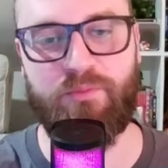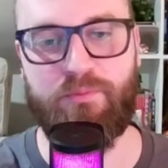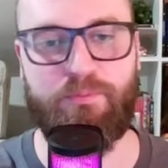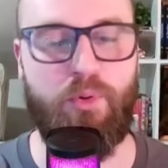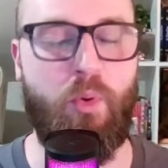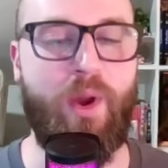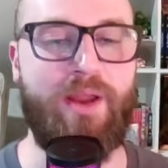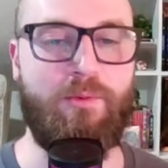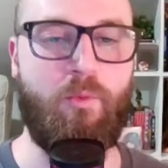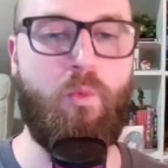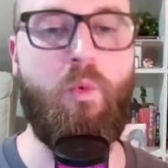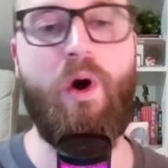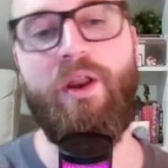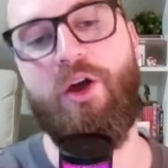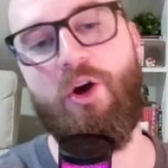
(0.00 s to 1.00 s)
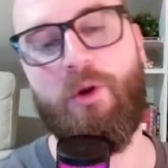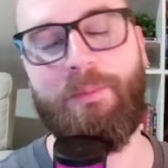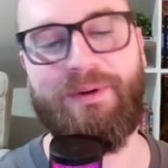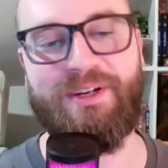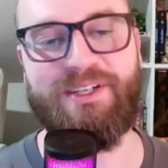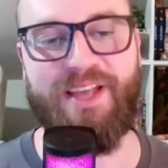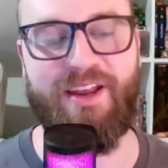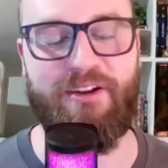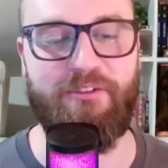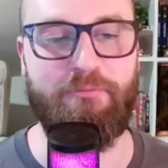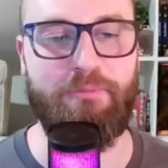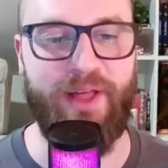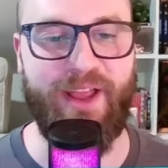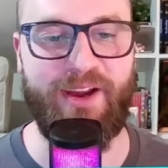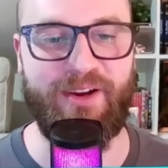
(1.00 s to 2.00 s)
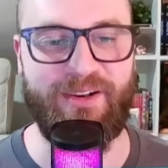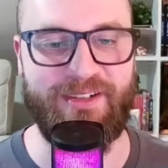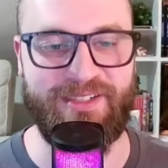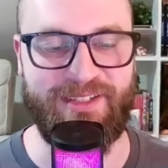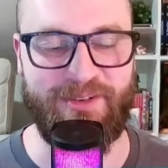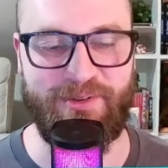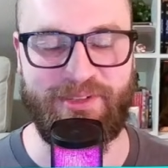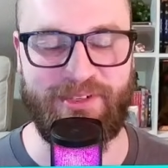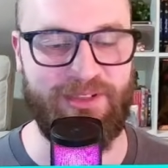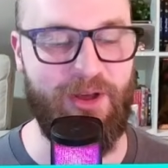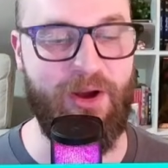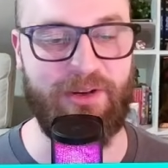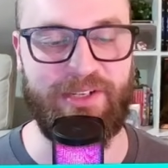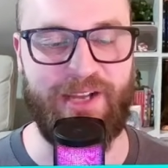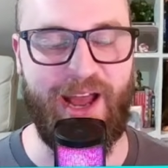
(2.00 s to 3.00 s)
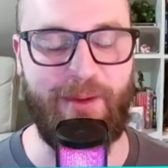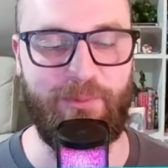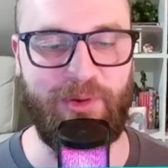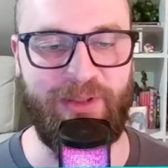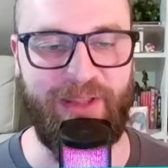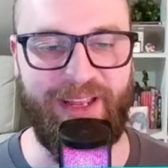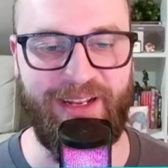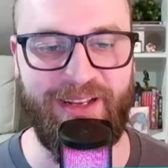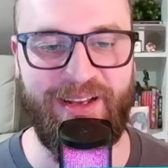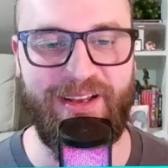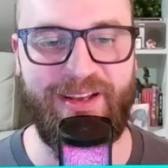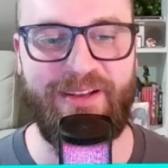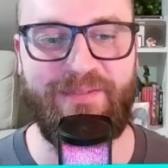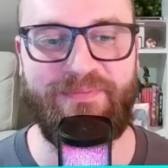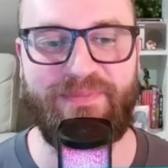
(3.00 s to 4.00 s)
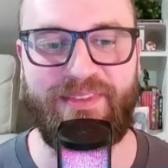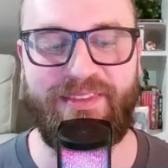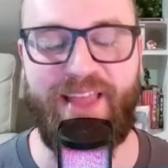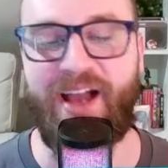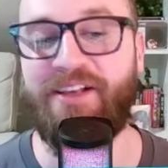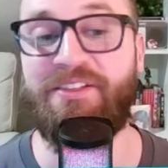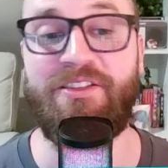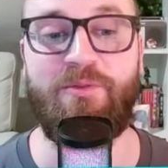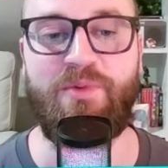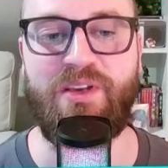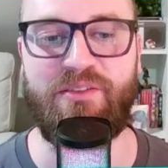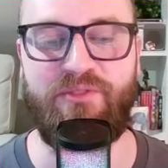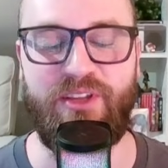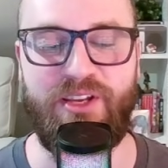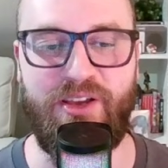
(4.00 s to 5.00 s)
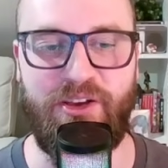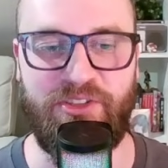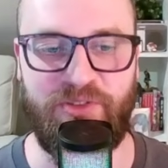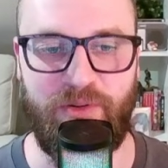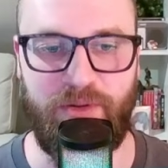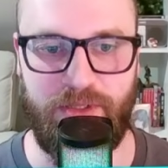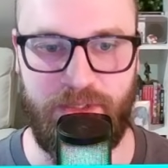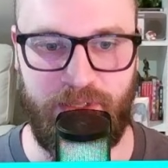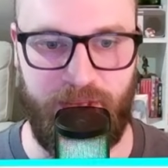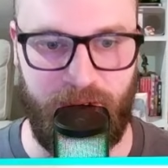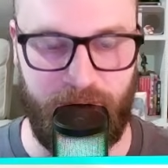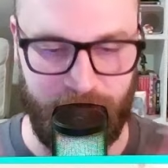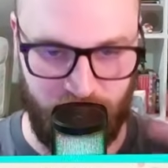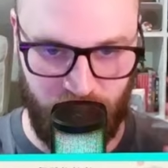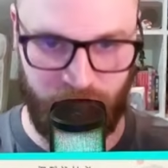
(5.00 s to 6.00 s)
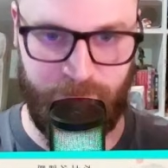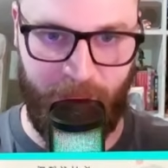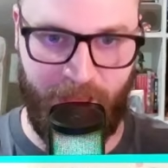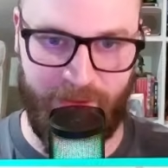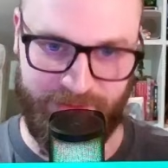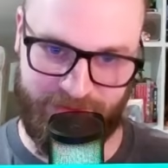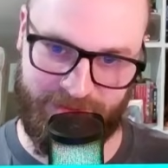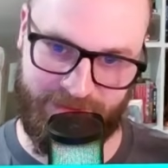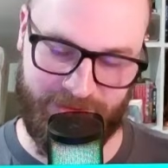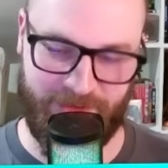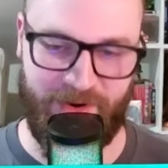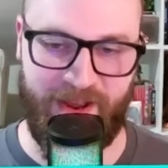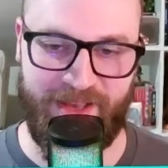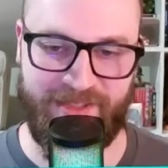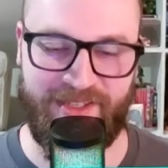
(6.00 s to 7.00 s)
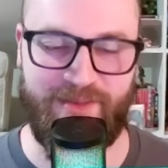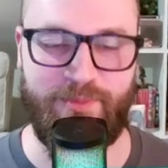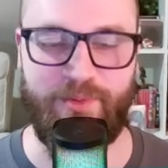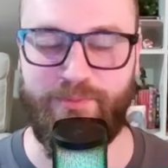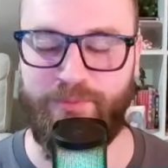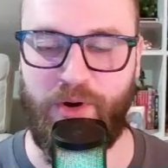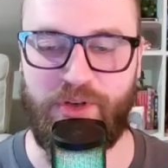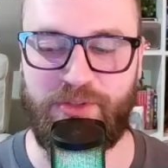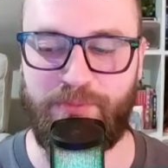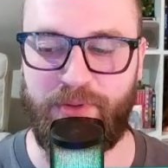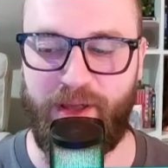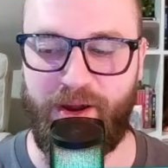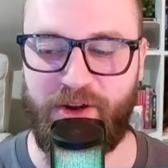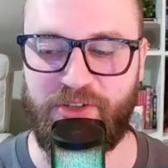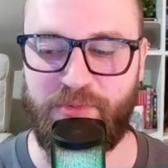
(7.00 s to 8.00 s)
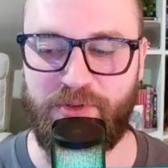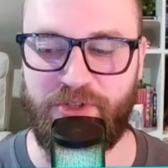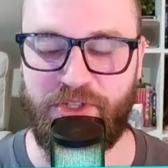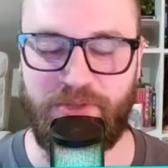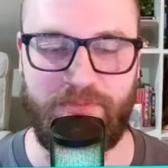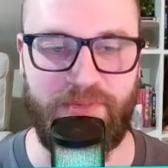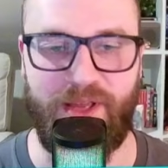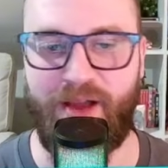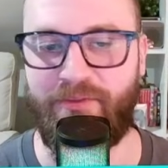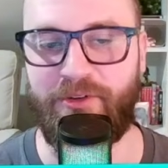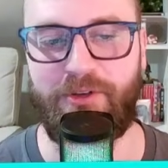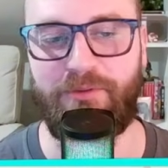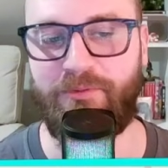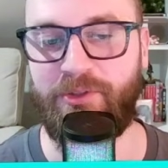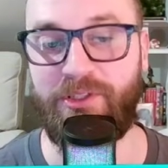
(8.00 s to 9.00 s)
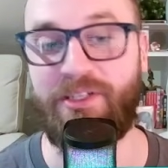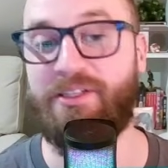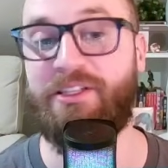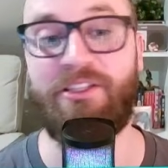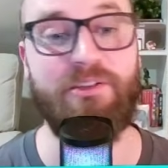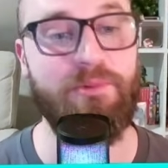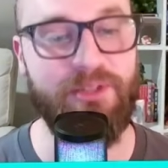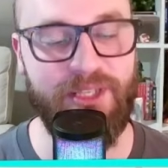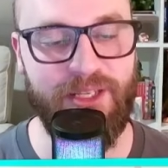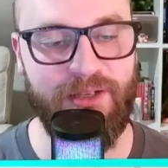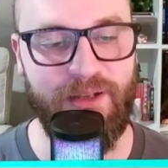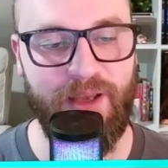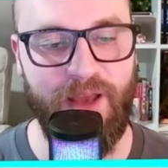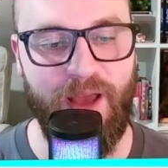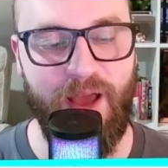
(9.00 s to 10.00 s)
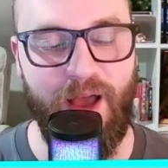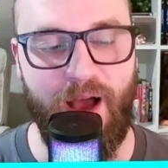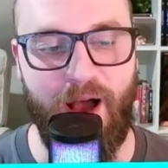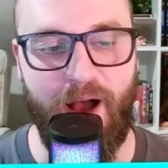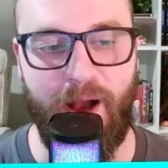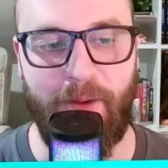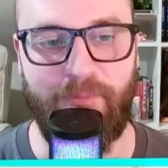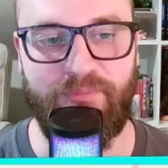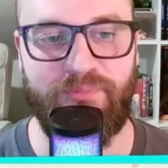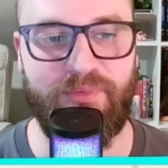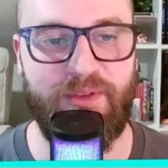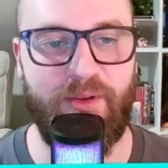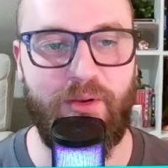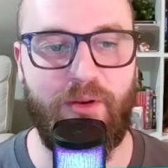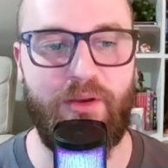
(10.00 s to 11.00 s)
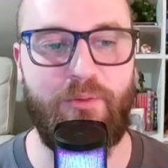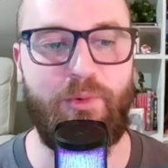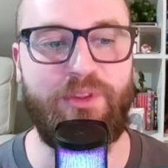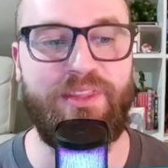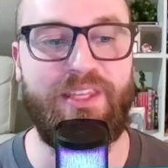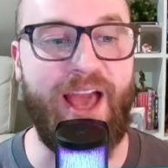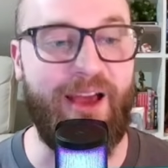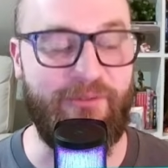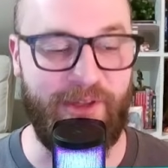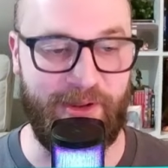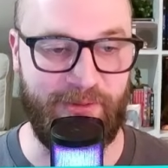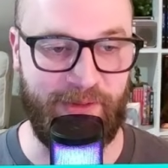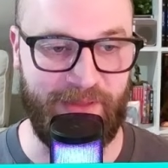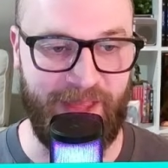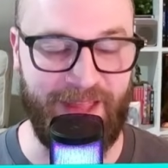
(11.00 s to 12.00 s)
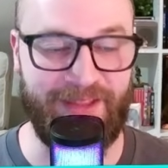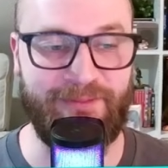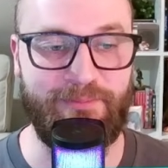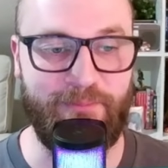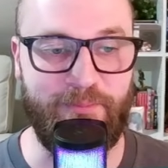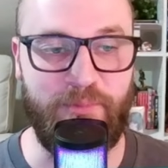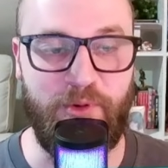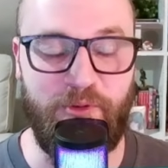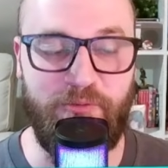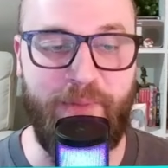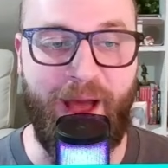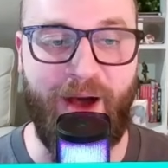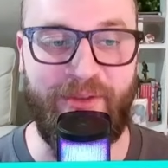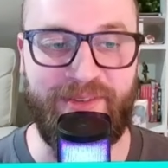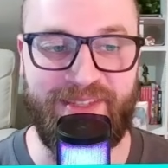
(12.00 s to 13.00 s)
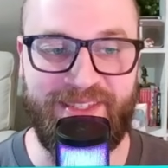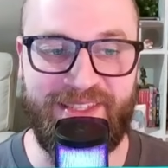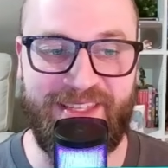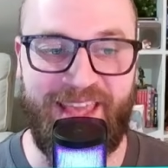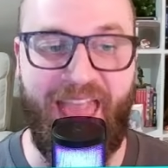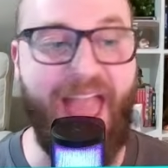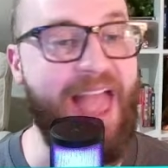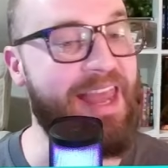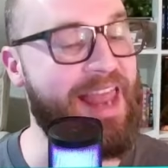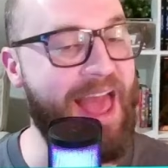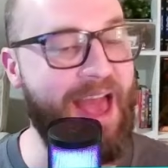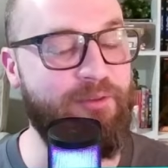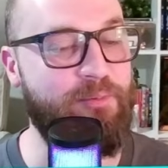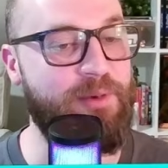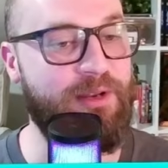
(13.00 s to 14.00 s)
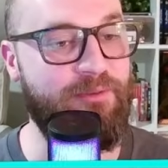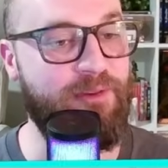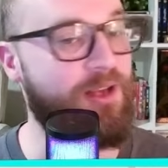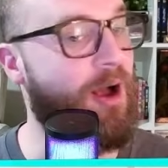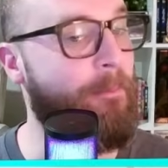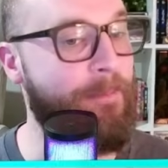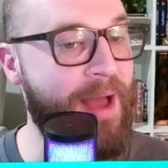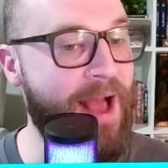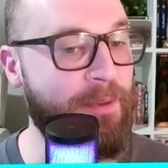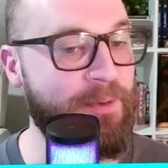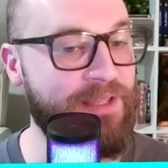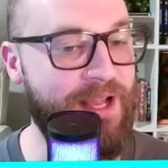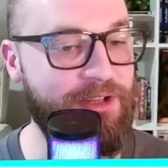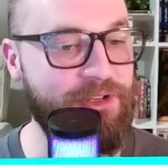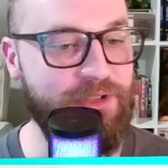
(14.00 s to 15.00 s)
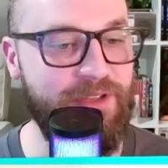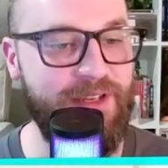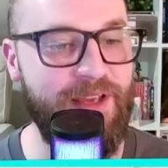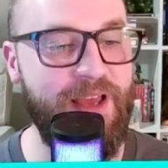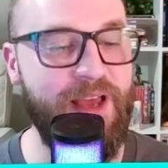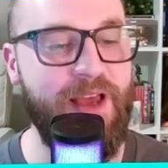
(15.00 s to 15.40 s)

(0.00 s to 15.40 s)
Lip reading: 0.10% of players. There was a long time where like decks of the week videos are always like move bounce, it's crazy, but most players were just never really dealing with it. With the advent of Lin Lie, move bounce can have a bit of a comeback potentially